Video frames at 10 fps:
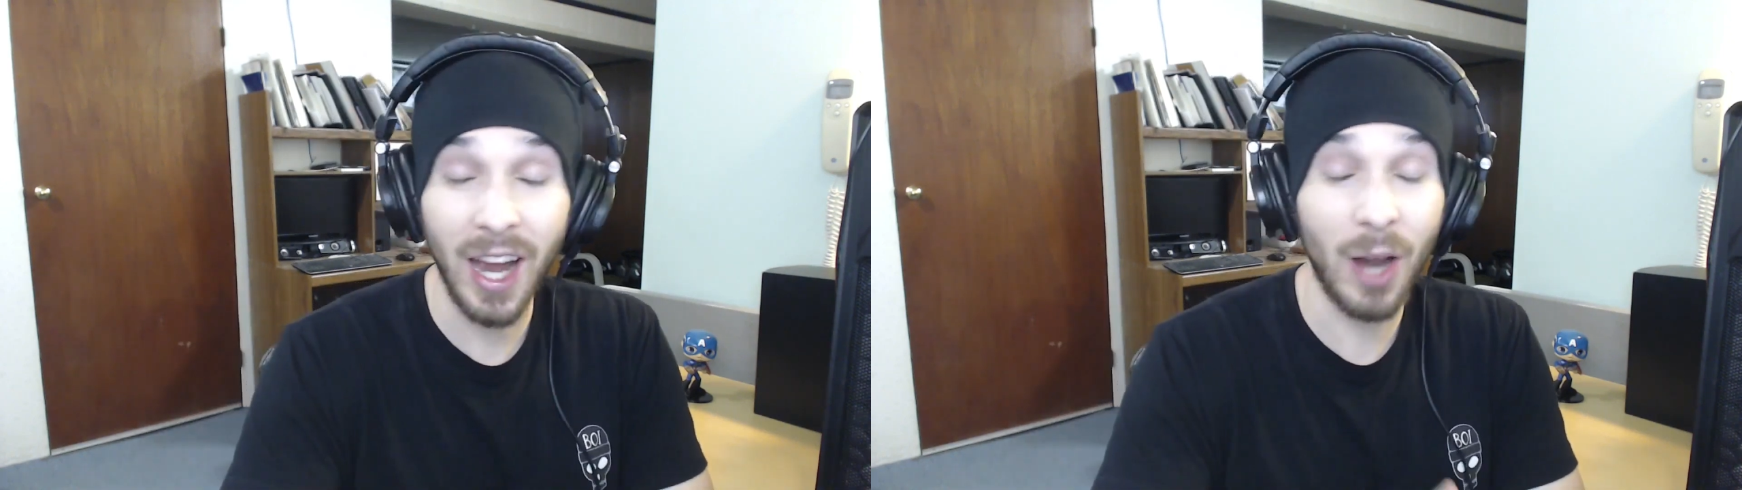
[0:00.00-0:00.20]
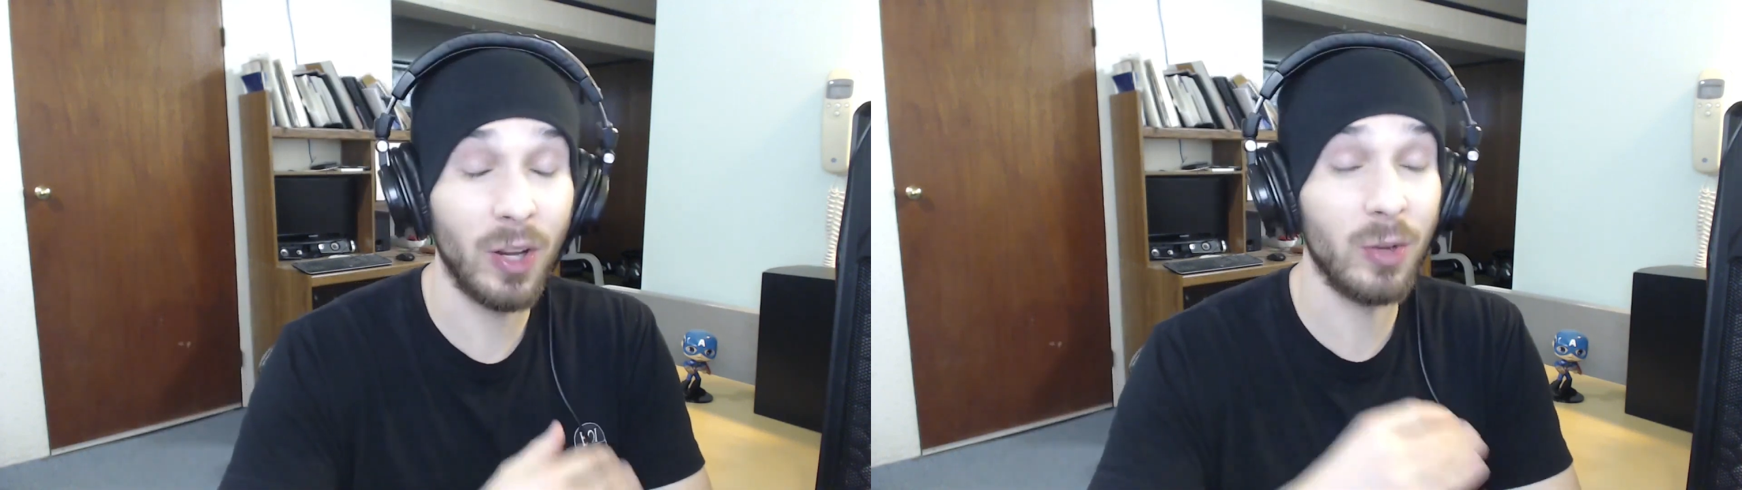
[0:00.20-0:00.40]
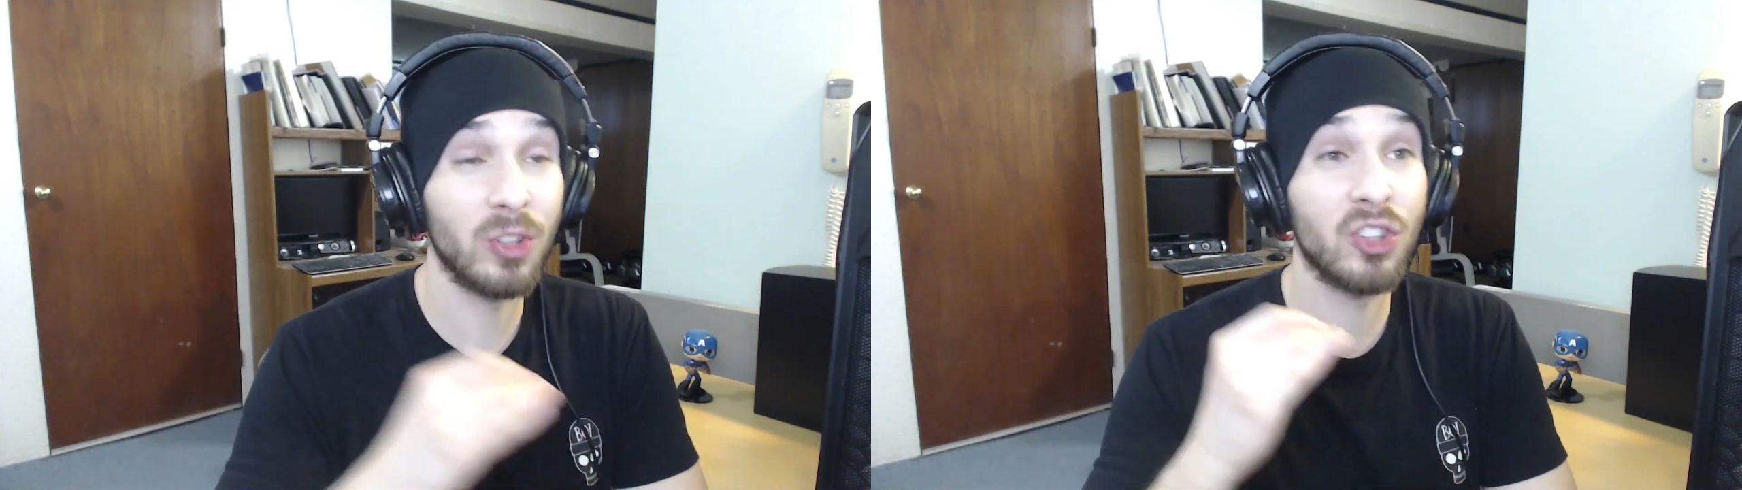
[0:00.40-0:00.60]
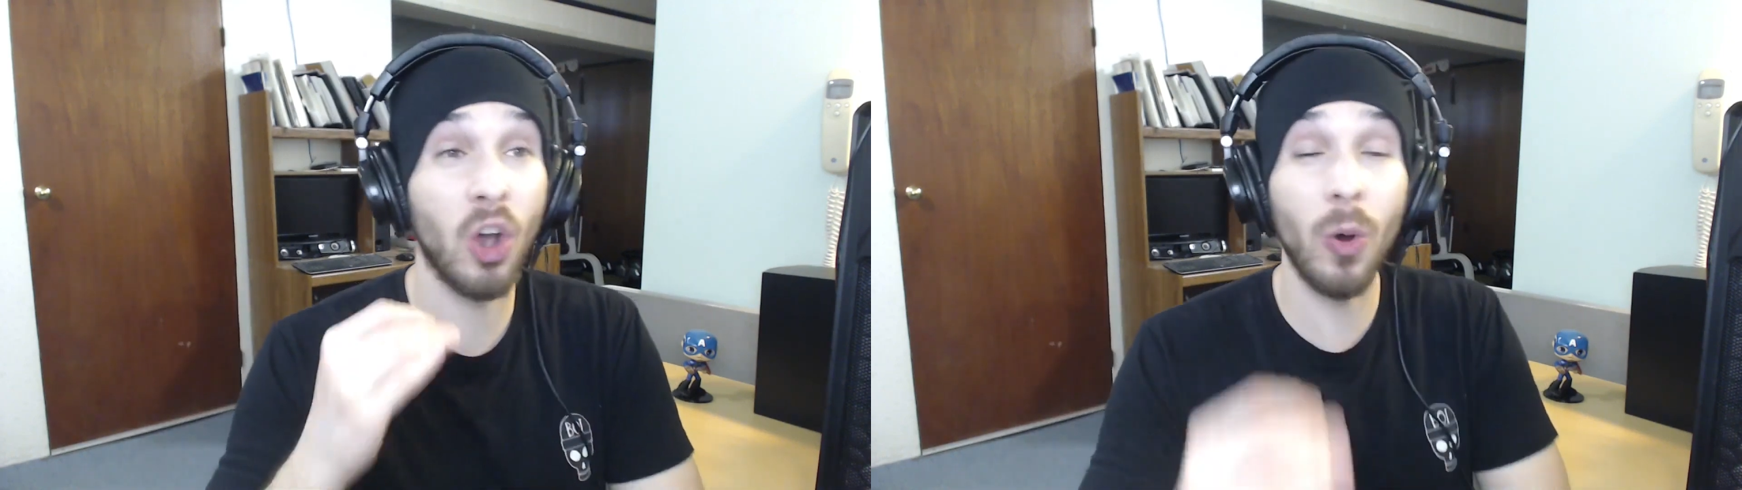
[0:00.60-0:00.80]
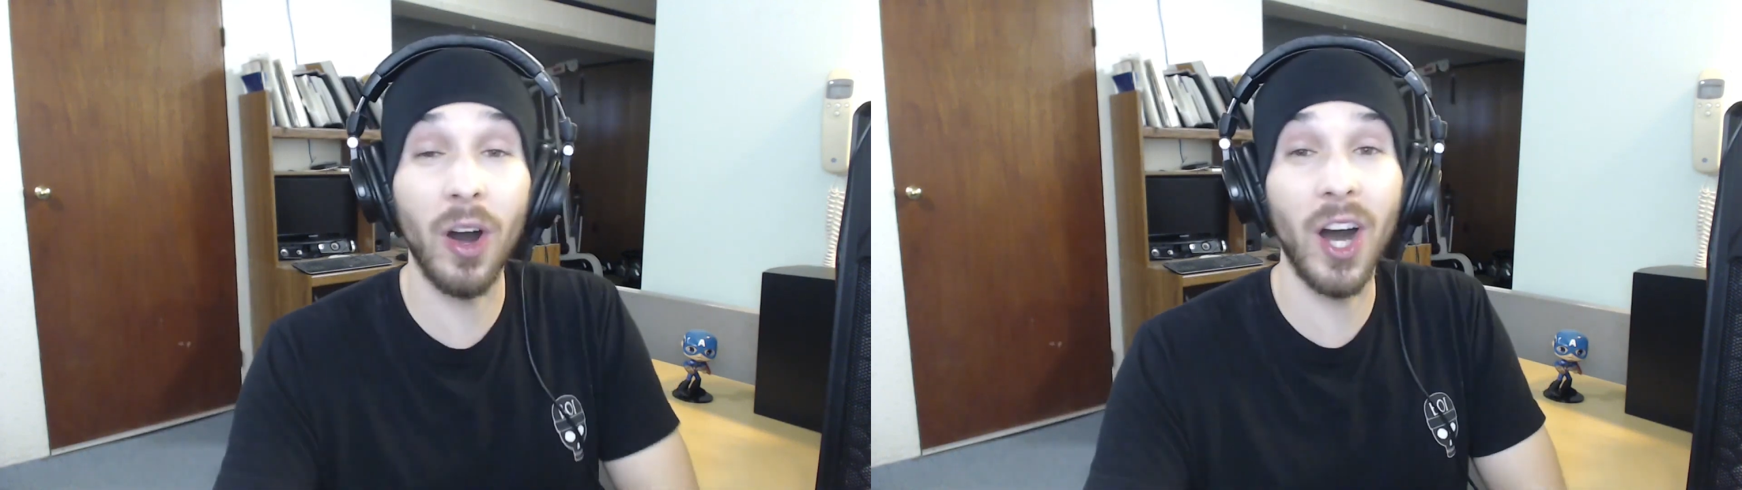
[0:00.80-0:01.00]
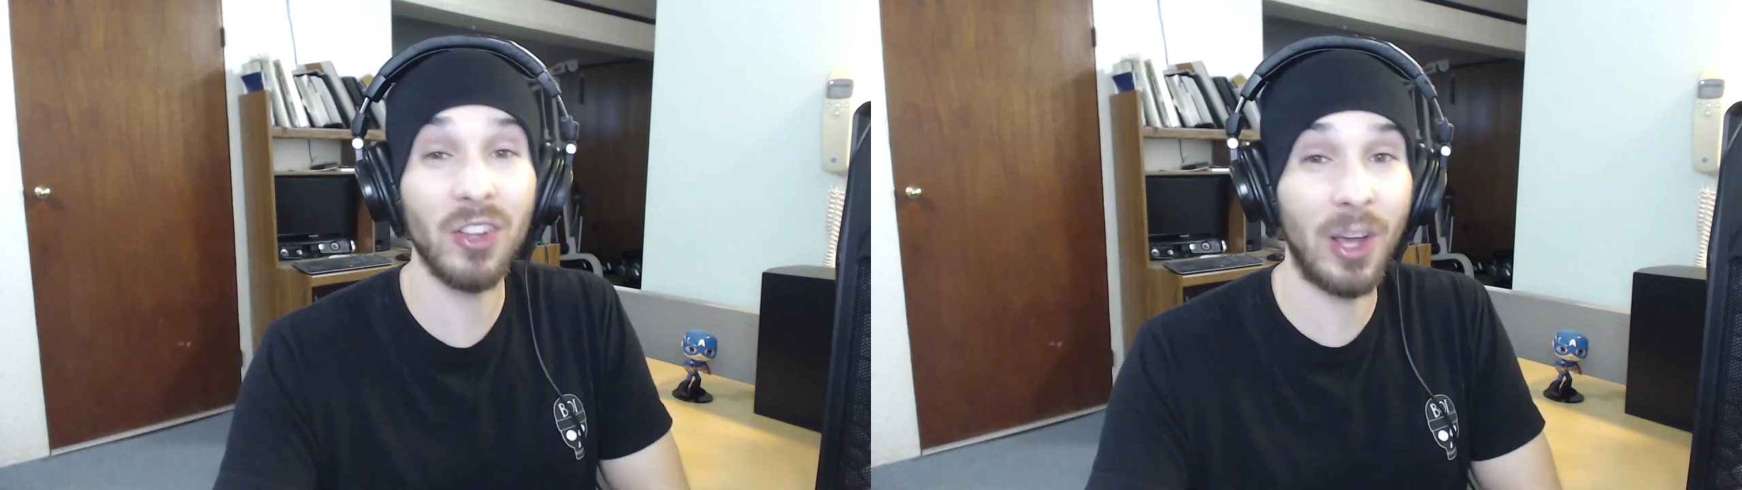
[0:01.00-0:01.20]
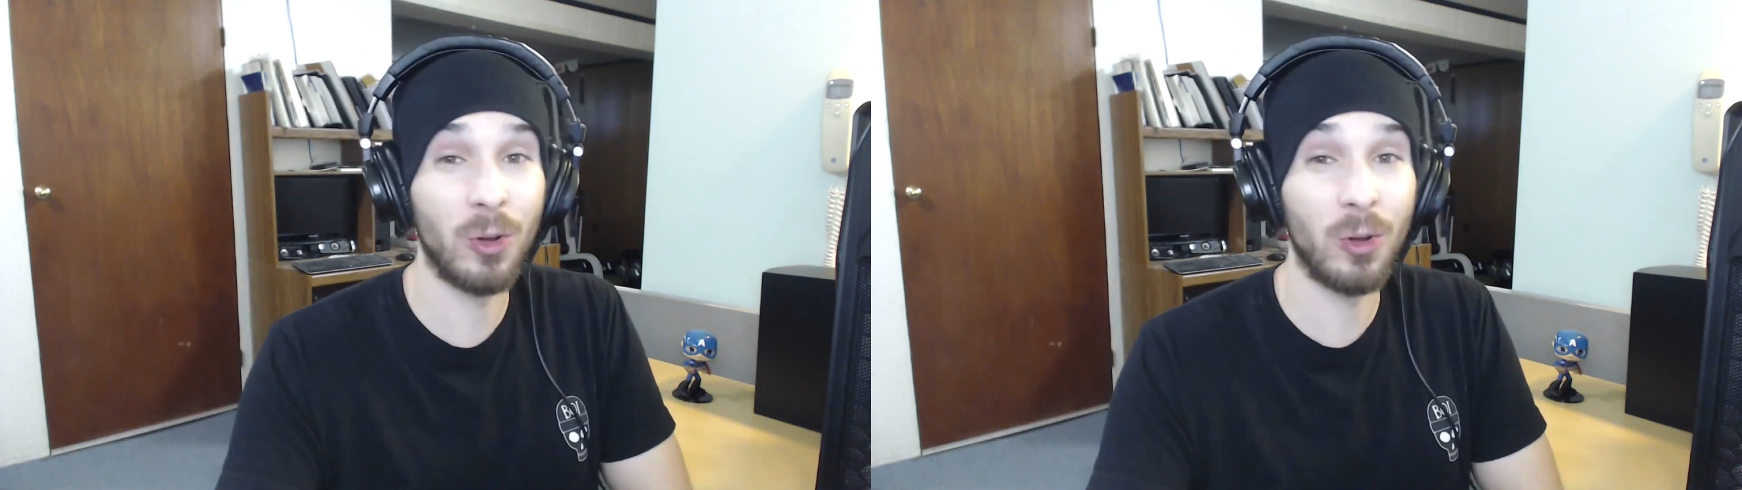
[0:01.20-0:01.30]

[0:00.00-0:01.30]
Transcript: I it was so hot,